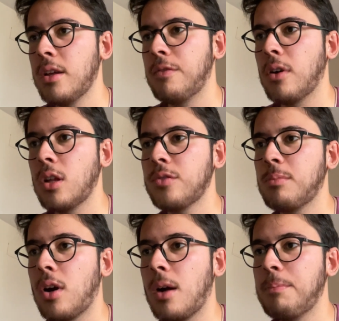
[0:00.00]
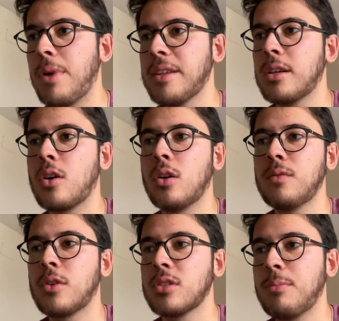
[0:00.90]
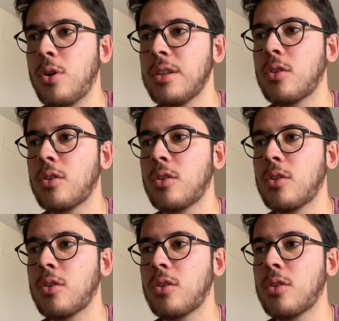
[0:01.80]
followed up by the code for the point